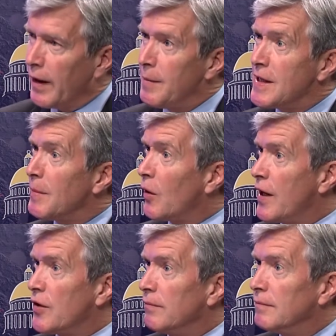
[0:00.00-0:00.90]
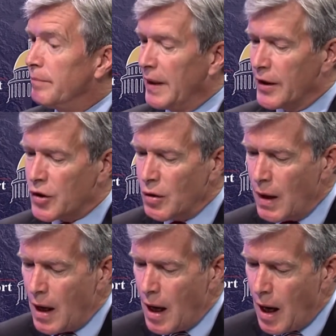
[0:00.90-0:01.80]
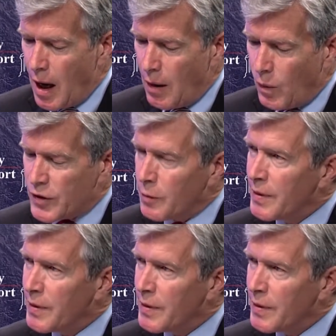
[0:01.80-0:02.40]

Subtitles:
of them is immigration, big issue. What's